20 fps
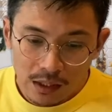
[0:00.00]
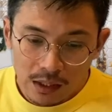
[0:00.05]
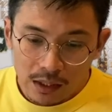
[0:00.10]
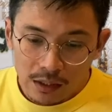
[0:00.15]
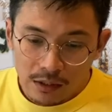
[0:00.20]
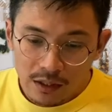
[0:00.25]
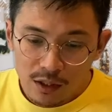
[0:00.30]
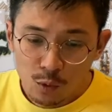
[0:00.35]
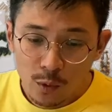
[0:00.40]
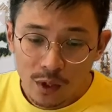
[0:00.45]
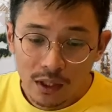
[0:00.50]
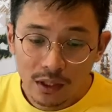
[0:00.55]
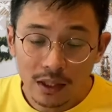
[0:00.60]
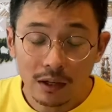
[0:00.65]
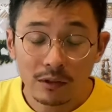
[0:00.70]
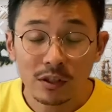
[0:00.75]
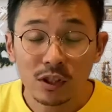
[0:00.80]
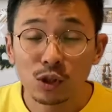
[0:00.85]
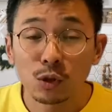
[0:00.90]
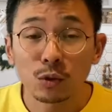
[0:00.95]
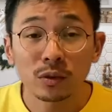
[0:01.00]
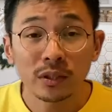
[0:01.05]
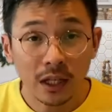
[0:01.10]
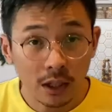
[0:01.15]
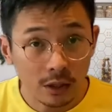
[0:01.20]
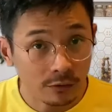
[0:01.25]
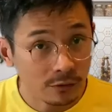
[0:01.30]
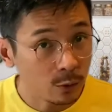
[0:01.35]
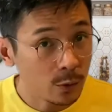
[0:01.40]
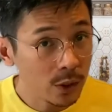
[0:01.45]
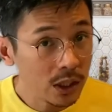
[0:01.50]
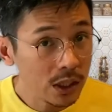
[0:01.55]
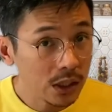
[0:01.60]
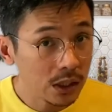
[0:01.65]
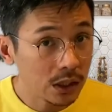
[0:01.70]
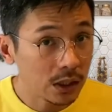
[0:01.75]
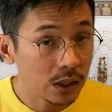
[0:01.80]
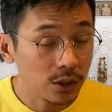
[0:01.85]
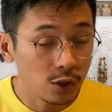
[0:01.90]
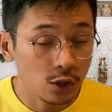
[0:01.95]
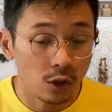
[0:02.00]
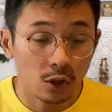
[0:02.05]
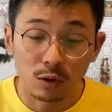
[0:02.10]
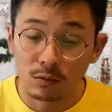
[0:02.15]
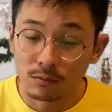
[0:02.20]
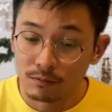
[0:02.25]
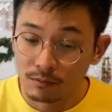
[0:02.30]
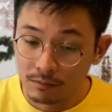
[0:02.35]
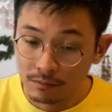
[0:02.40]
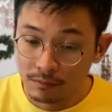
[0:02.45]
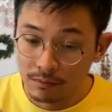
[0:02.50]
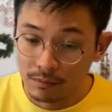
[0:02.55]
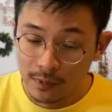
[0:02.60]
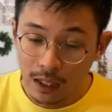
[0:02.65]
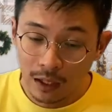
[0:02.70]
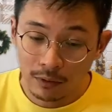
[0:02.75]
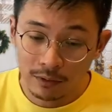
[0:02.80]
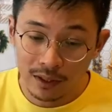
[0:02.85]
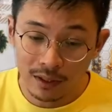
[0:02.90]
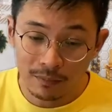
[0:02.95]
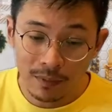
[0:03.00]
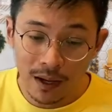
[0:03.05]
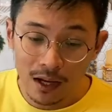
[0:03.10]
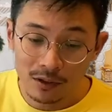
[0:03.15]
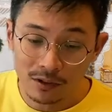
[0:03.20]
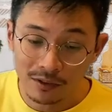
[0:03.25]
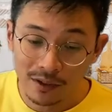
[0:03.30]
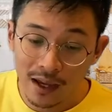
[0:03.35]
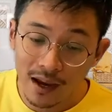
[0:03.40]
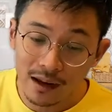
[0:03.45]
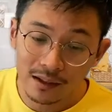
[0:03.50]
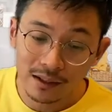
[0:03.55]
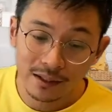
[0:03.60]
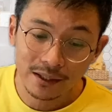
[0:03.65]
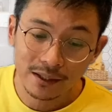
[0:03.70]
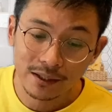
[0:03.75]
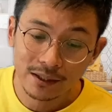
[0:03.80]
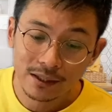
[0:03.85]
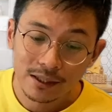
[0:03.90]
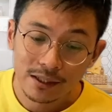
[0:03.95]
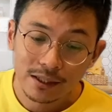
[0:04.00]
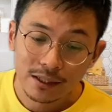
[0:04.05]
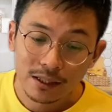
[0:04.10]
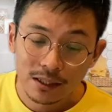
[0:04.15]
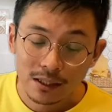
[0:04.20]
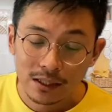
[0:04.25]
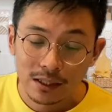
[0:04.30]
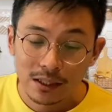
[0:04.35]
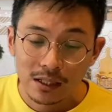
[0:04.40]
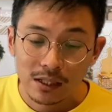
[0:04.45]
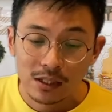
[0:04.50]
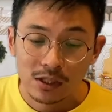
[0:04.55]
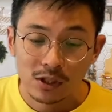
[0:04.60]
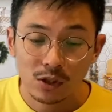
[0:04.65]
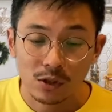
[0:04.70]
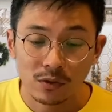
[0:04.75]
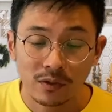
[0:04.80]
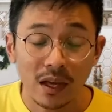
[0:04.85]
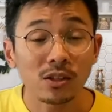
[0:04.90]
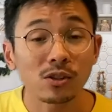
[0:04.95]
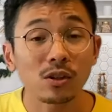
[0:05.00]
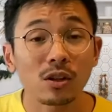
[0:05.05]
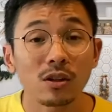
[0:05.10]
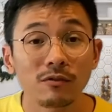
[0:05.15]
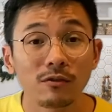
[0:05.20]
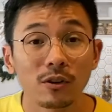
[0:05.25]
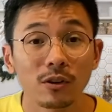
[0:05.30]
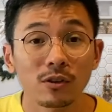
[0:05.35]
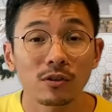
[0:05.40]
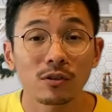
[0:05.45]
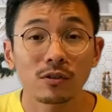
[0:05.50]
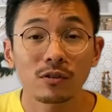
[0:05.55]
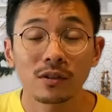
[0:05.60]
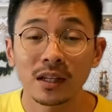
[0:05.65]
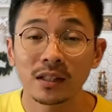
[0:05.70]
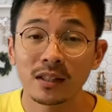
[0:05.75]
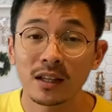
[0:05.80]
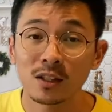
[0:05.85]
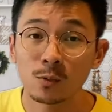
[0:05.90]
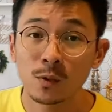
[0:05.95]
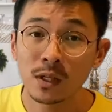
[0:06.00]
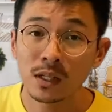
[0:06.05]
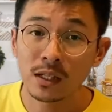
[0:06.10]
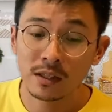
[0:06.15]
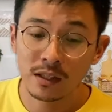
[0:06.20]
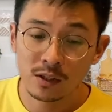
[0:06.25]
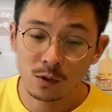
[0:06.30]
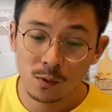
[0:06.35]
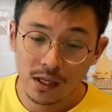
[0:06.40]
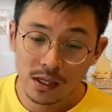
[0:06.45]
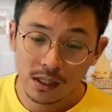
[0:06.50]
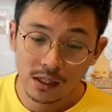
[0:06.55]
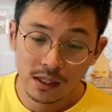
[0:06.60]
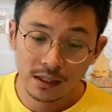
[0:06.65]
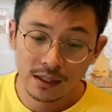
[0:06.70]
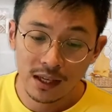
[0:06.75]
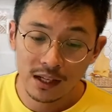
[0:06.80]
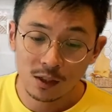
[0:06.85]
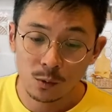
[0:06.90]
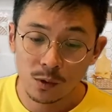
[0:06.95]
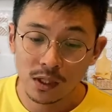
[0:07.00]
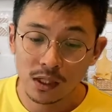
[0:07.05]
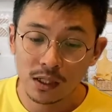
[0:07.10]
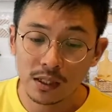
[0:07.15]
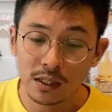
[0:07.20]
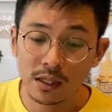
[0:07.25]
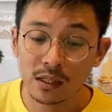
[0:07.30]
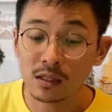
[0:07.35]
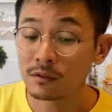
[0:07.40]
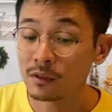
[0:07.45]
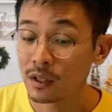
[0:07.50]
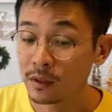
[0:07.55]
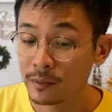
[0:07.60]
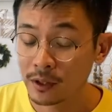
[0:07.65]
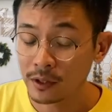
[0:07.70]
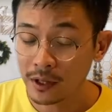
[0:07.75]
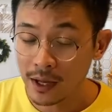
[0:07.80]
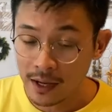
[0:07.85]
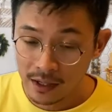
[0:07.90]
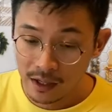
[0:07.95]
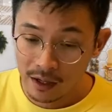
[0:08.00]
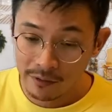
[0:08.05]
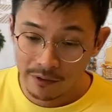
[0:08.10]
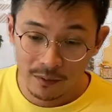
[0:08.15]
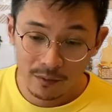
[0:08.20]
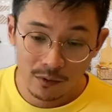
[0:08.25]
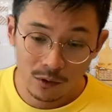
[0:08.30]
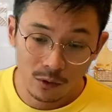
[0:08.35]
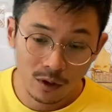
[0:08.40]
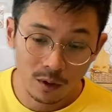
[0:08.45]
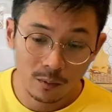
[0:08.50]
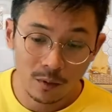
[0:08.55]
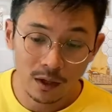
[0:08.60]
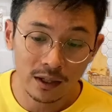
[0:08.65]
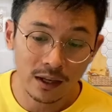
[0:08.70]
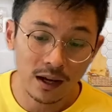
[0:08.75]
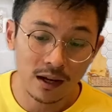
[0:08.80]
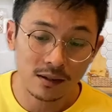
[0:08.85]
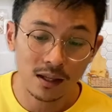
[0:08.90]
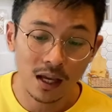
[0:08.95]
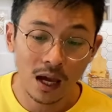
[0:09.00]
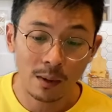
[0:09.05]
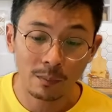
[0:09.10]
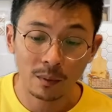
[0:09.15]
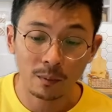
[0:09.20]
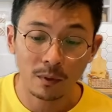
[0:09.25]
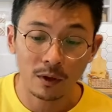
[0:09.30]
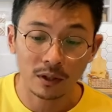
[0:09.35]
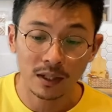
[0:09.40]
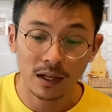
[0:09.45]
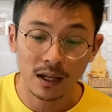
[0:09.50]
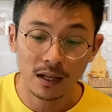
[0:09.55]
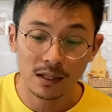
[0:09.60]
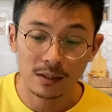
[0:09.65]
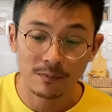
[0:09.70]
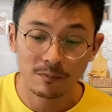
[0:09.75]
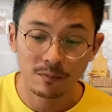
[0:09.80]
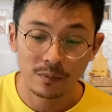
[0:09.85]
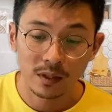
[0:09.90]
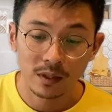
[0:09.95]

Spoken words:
This week, there is no tech of the week, so I'll take a pass on that. So that's all for Laytechs Weekly this week. Laytechs Weekly is available on Anchor FM, Google Podcasts, Apple Podcasts,